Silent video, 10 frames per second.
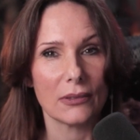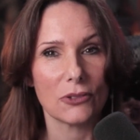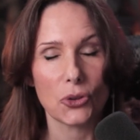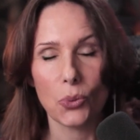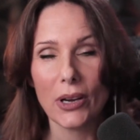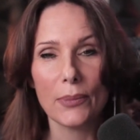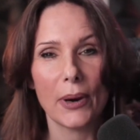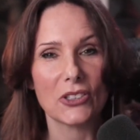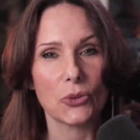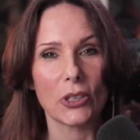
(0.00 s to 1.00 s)
twenty
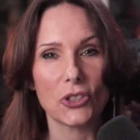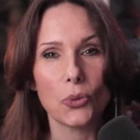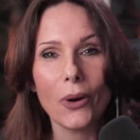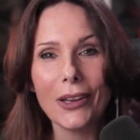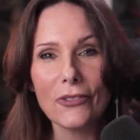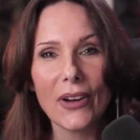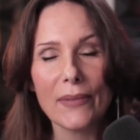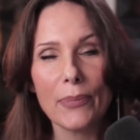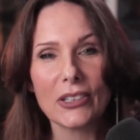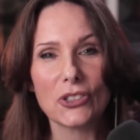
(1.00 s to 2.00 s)
bucks a week, twenty-five
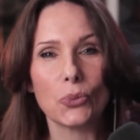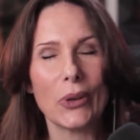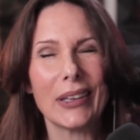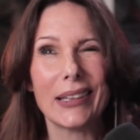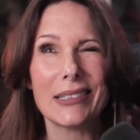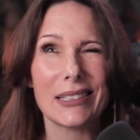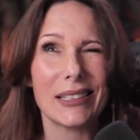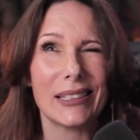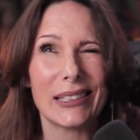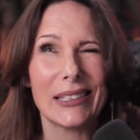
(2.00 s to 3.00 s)
bucks a week, that's
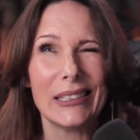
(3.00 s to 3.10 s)
like